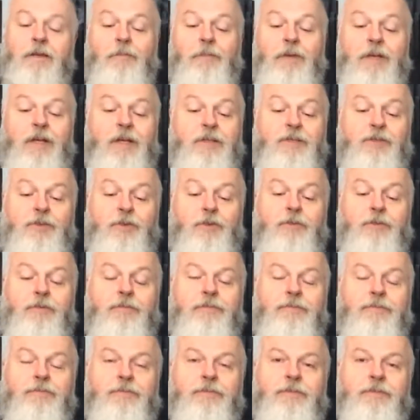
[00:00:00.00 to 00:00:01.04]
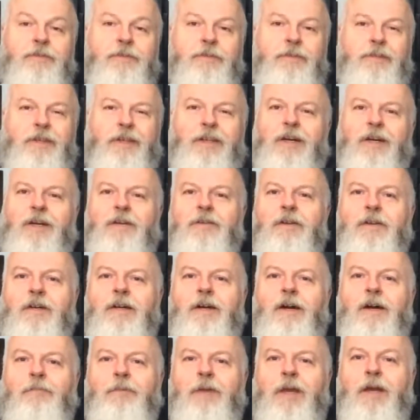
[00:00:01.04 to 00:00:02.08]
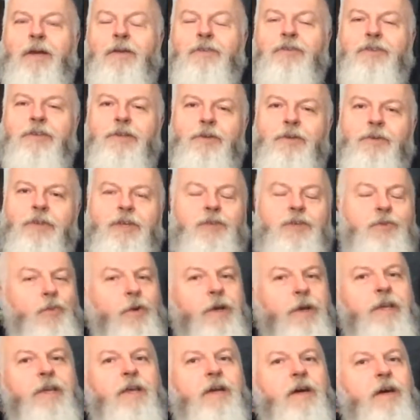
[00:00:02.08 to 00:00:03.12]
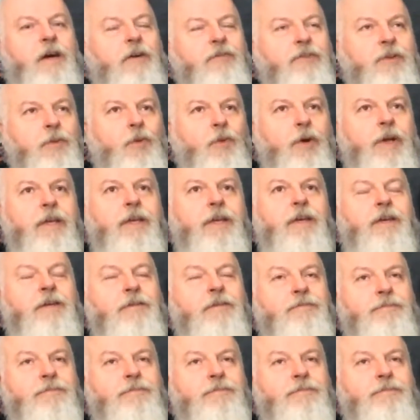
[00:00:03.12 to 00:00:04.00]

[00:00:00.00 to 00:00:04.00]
But I thought, you know, I'm going through this week after week,